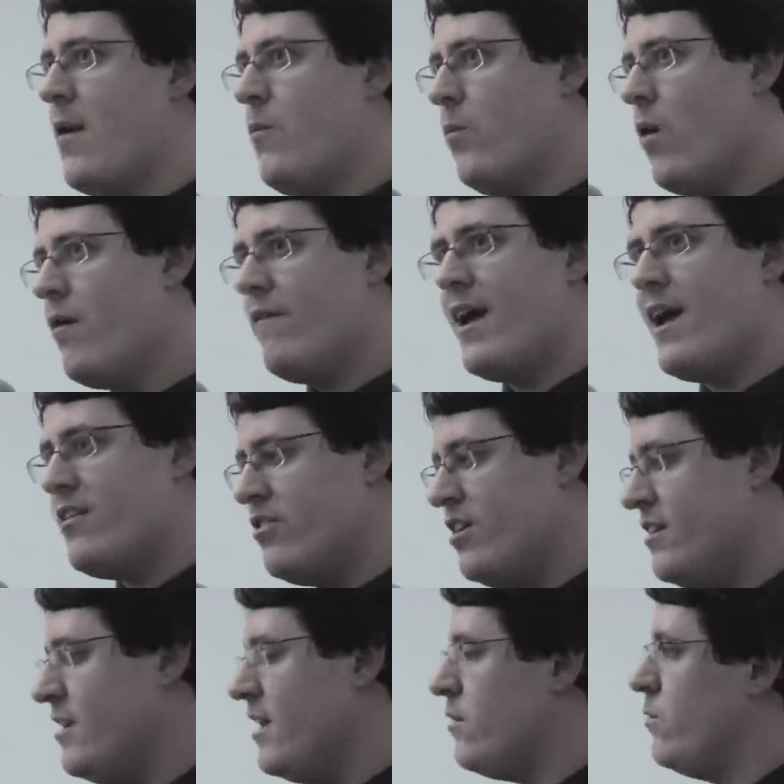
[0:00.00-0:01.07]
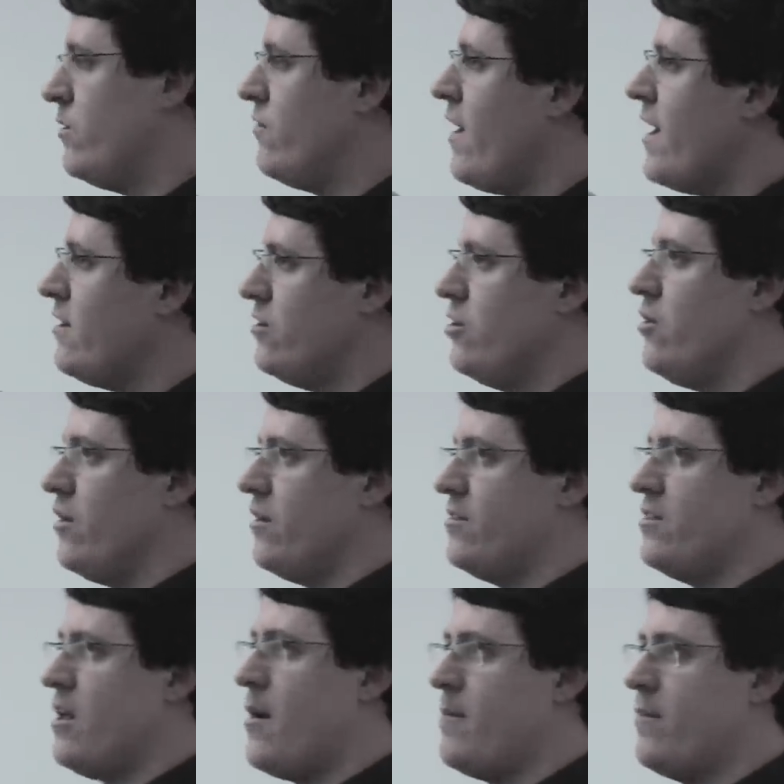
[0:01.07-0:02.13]
What they actually did was they took
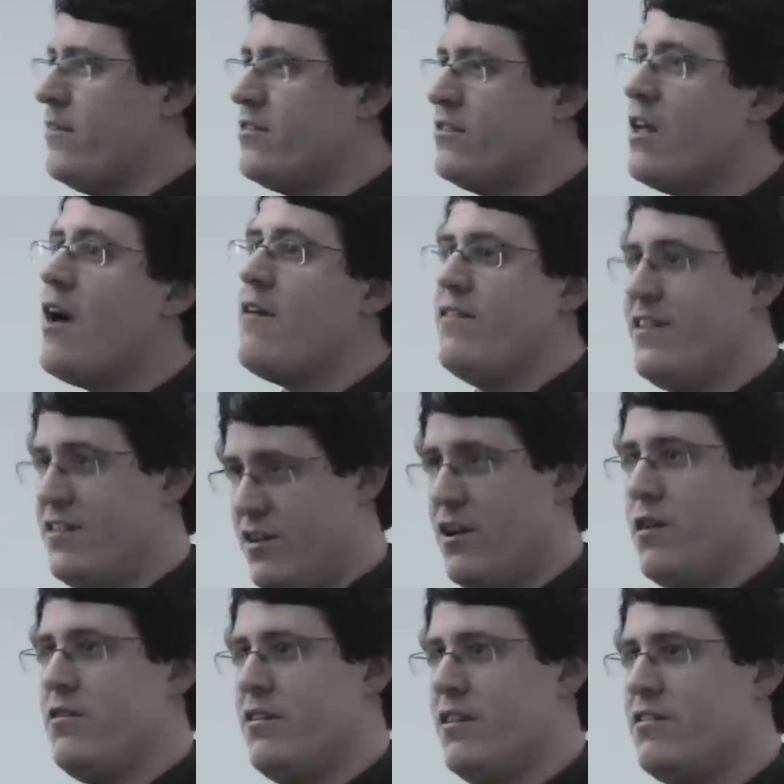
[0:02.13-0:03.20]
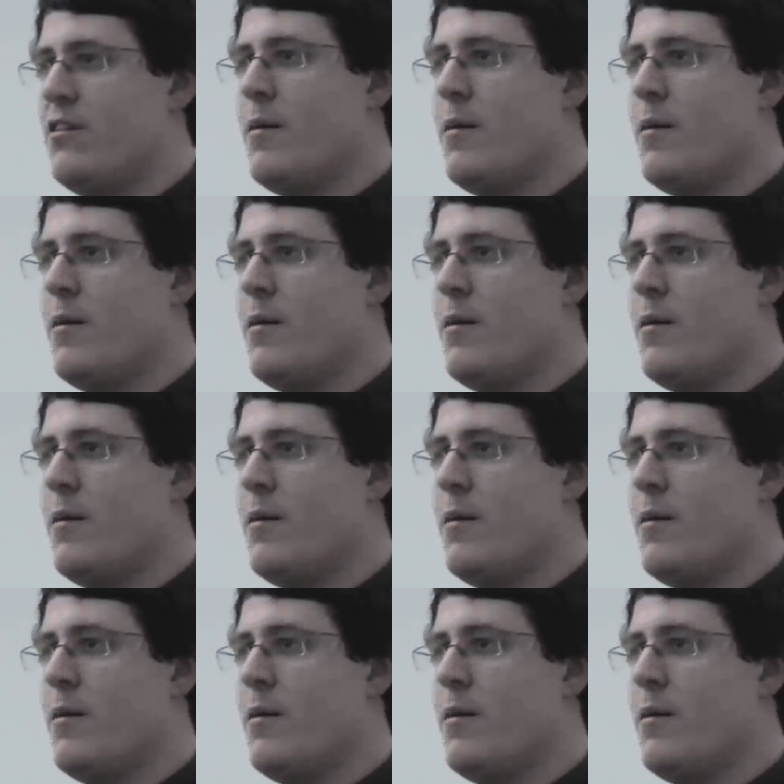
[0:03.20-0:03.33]
some service users,